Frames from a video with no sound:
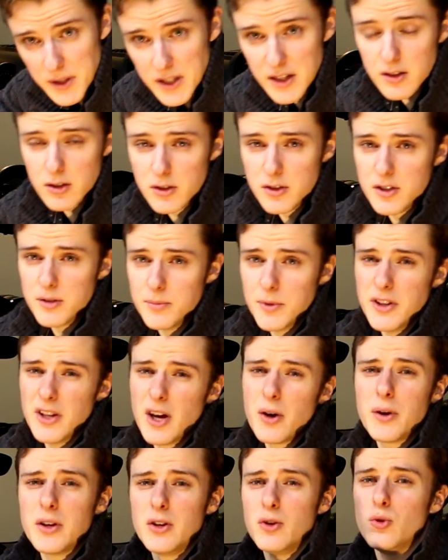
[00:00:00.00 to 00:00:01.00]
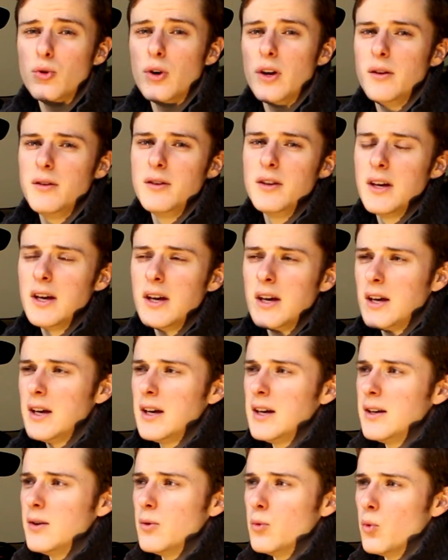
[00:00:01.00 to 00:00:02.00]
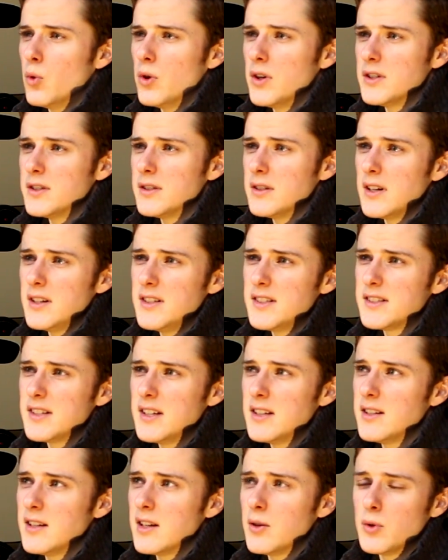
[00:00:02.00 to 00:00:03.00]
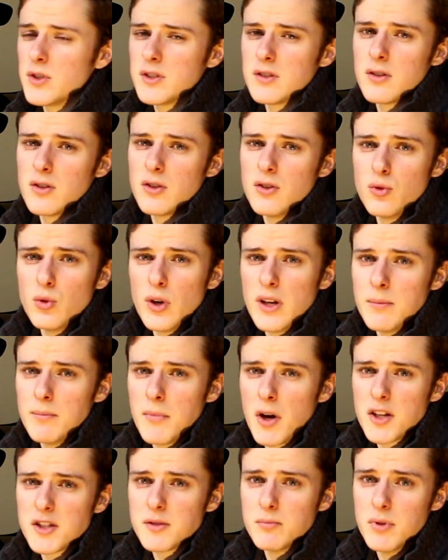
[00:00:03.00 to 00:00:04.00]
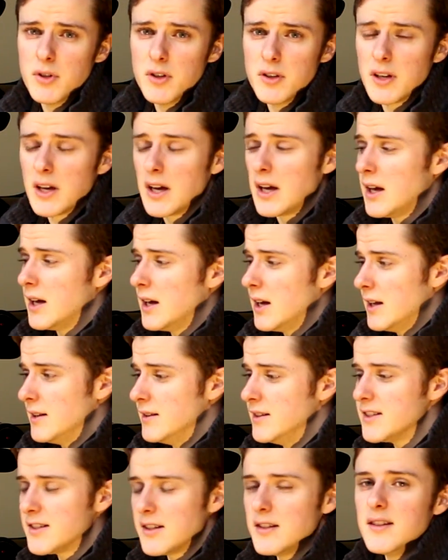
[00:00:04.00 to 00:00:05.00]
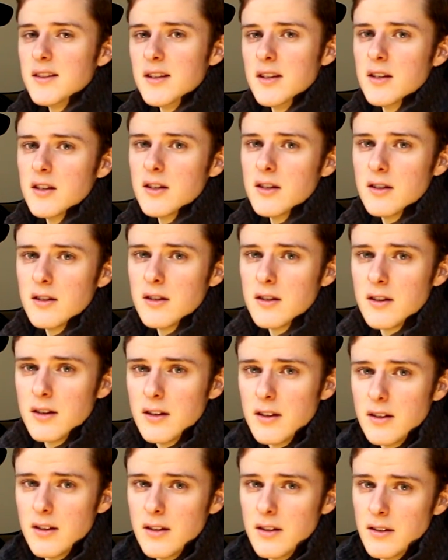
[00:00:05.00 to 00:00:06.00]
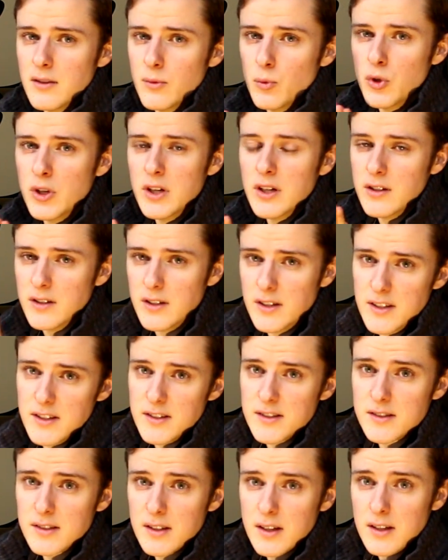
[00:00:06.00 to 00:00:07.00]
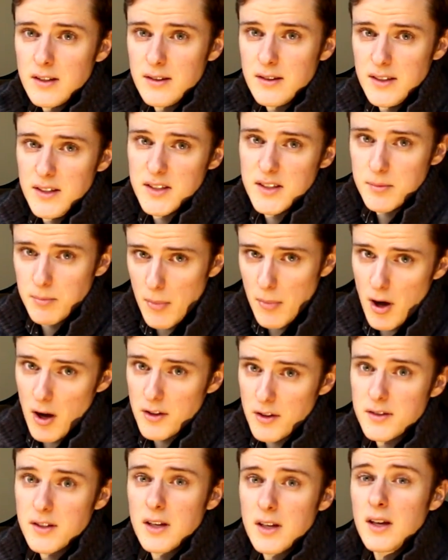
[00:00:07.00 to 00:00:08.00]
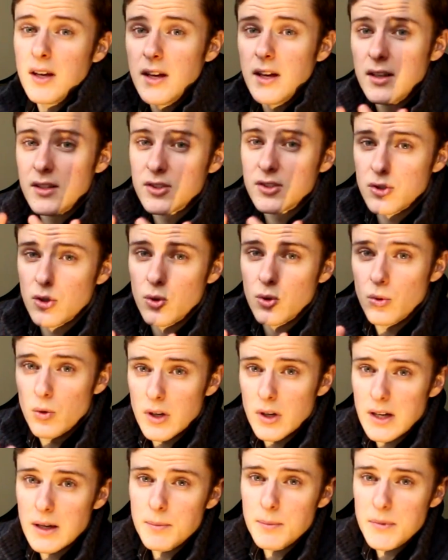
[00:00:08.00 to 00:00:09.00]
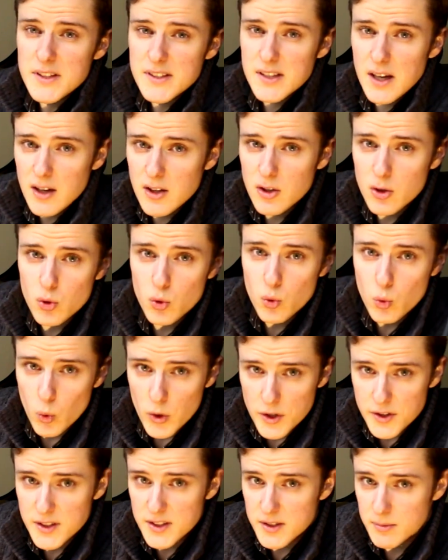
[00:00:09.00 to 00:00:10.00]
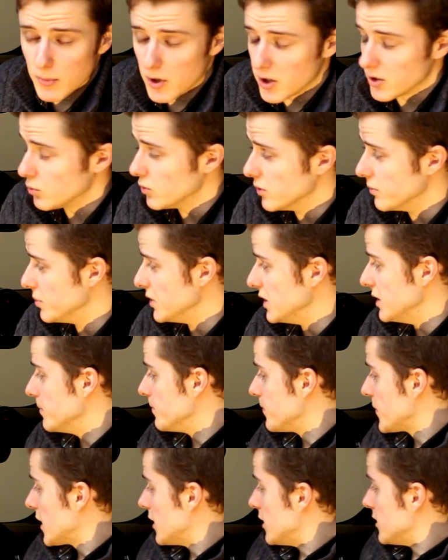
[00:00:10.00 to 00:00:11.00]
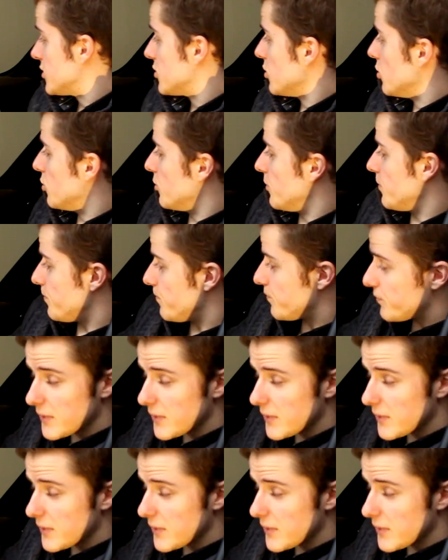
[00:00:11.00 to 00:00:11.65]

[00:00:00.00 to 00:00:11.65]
Mini Countryman. Now I know I said that I wasn't going to do any mods, but this interior really needs this mod. So let me tell you what this mod will be. So